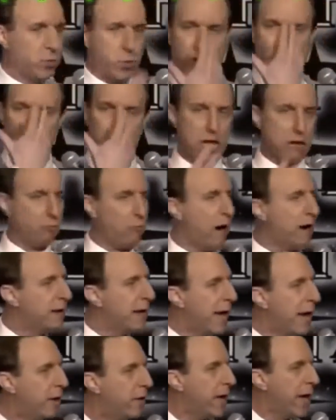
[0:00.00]
It's what I look like
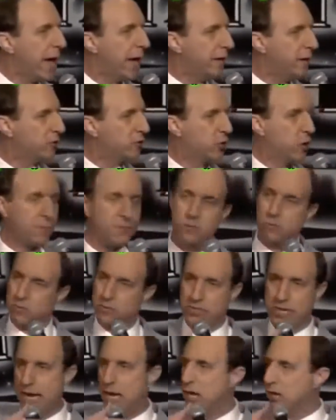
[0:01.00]
right now, and the description
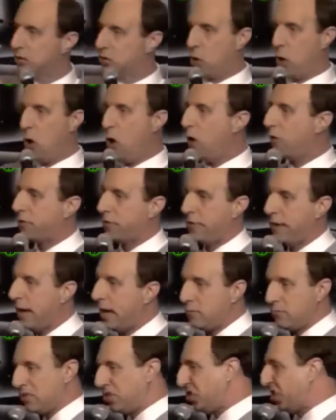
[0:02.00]
will say, tall,
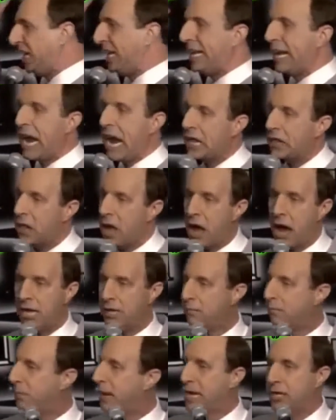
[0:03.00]
thin, receding
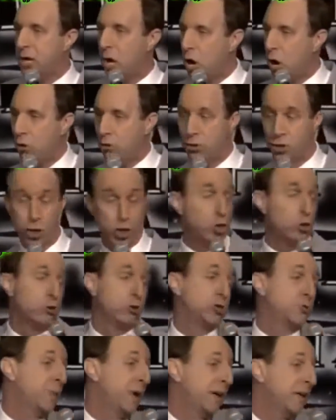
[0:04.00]
hairline, big nose,
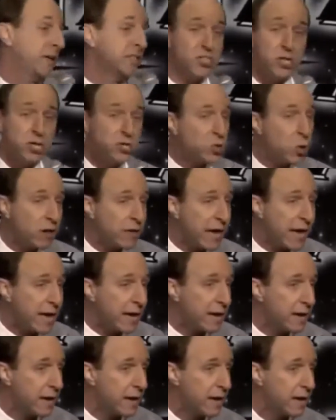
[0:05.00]
huge penis. It's all
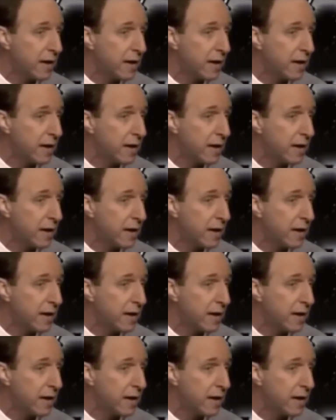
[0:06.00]
there.